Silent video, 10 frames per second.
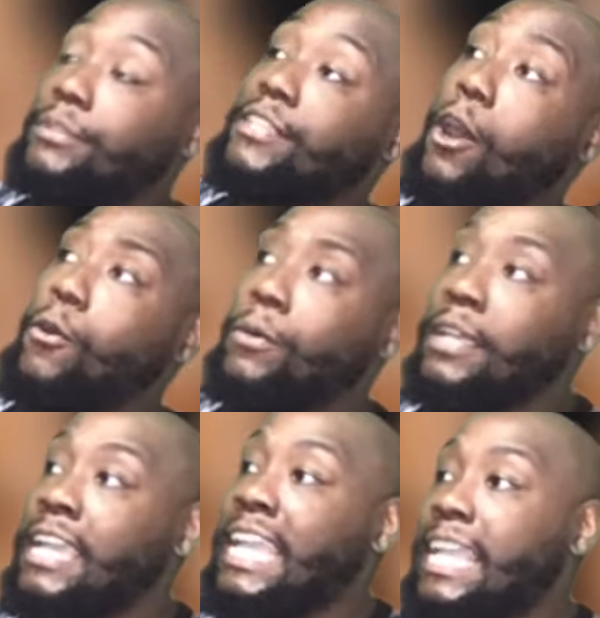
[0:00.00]
So
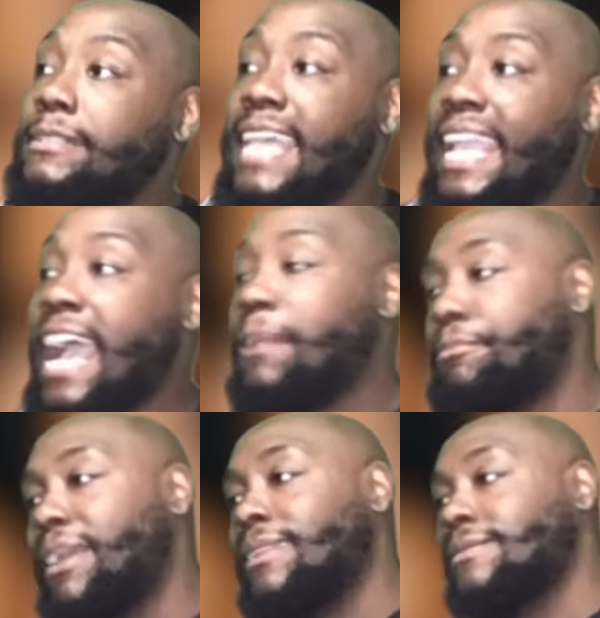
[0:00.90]
he take out the
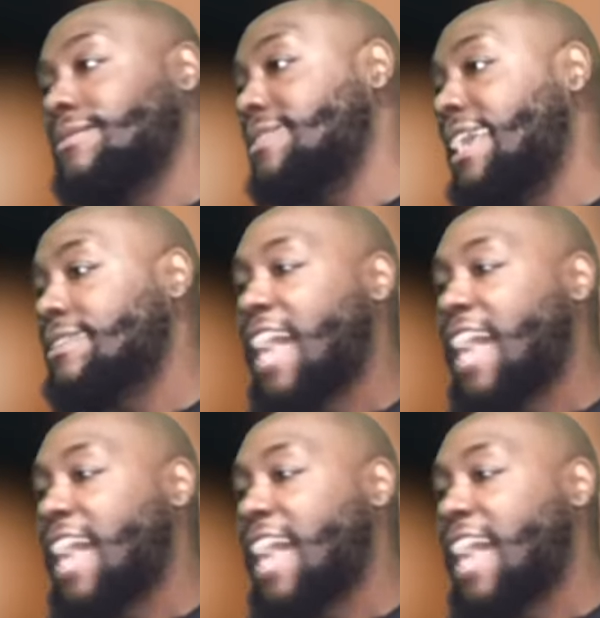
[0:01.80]
pregnancy test.